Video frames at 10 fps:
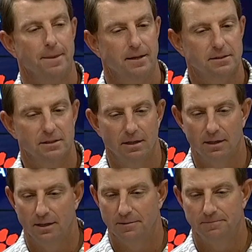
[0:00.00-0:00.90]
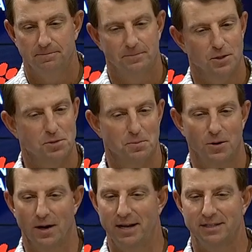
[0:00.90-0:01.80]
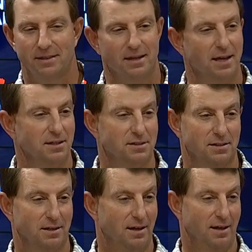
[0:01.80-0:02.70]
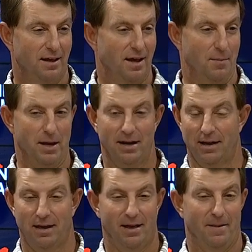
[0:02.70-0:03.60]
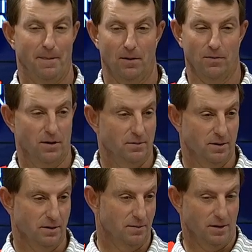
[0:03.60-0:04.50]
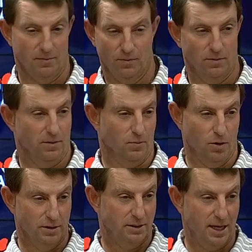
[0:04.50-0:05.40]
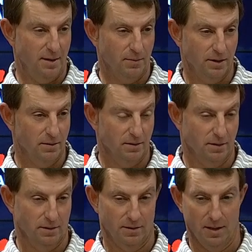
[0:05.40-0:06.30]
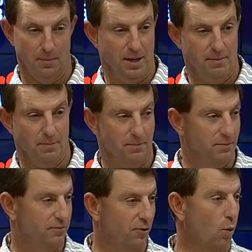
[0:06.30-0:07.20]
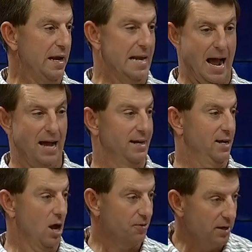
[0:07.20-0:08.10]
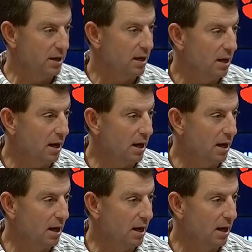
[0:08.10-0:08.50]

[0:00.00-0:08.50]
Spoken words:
It's there's some crazy things. I mean, you know, we had one team get beat 49-0.